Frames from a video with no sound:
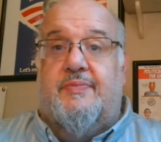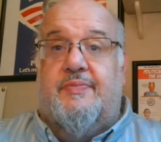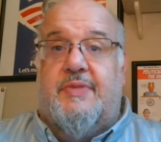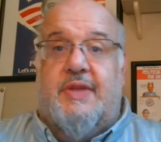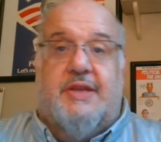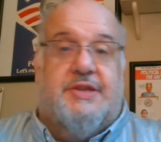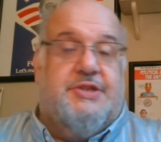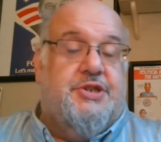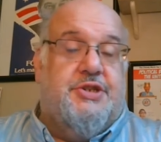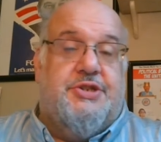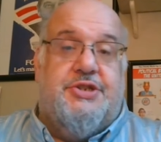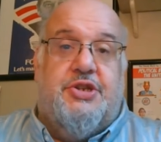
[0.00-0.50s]

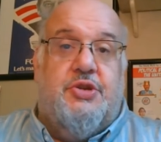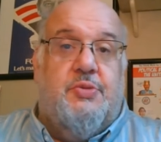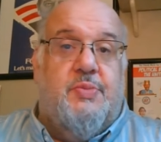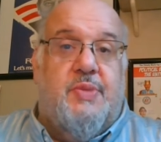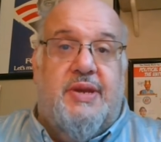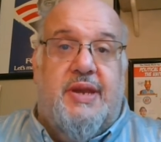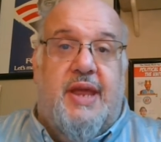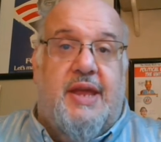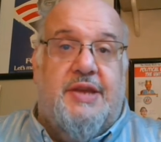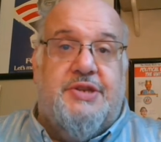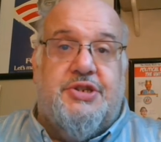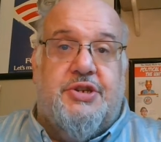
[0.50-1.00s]
It's just
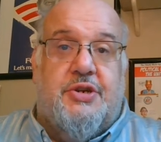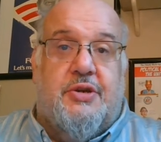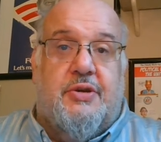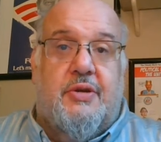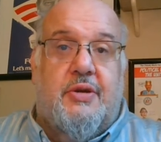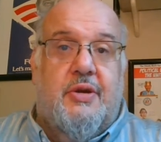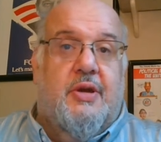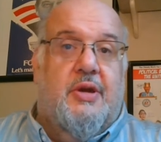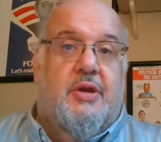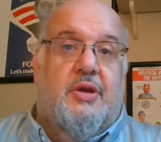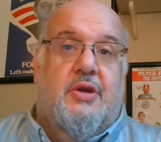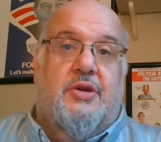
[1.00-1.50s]
human nature
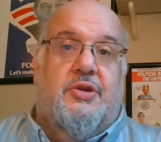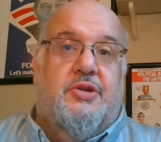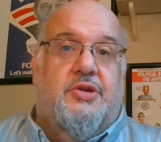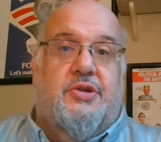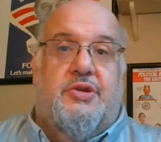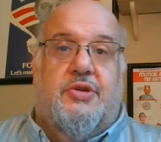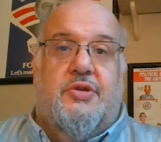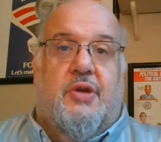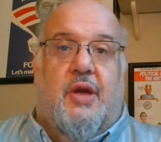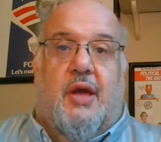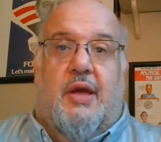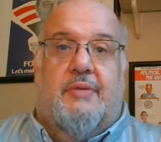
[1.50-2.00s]

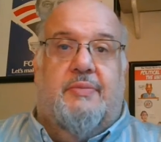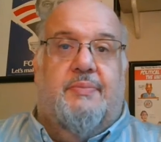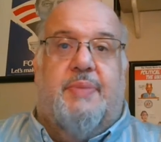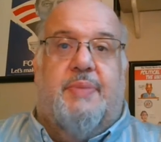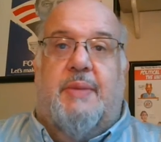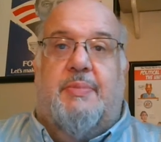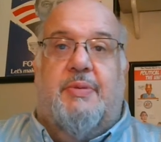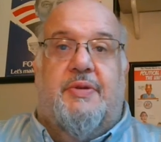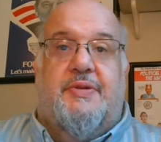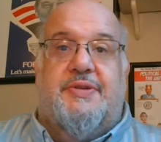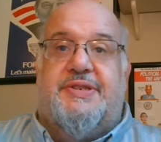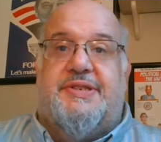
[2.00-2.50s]

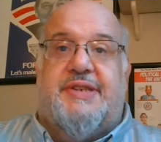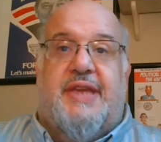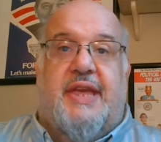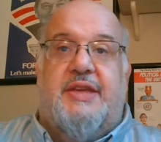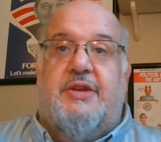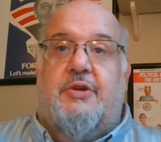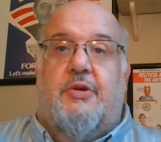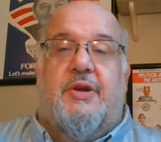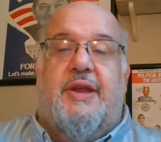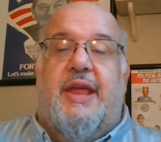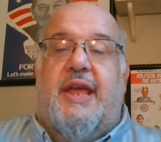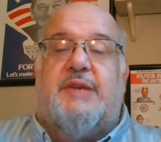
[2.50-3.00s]
people say
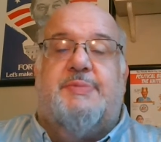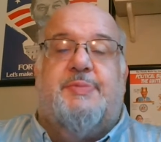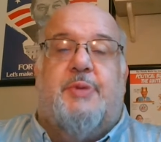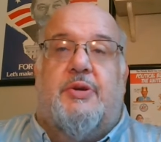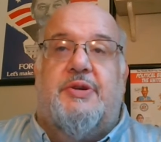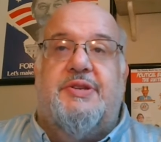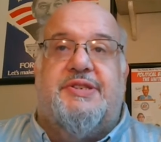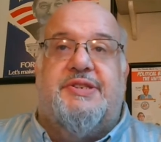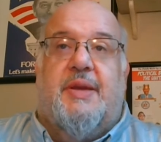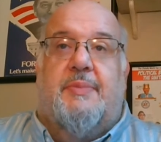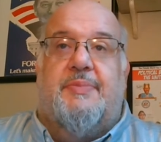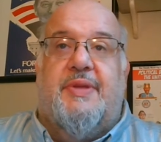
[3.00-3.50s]
you're an expert
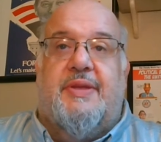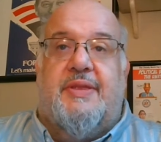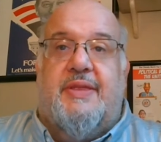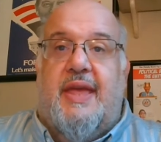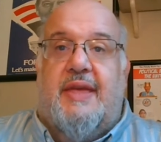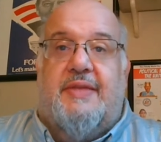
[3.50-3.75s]
in something,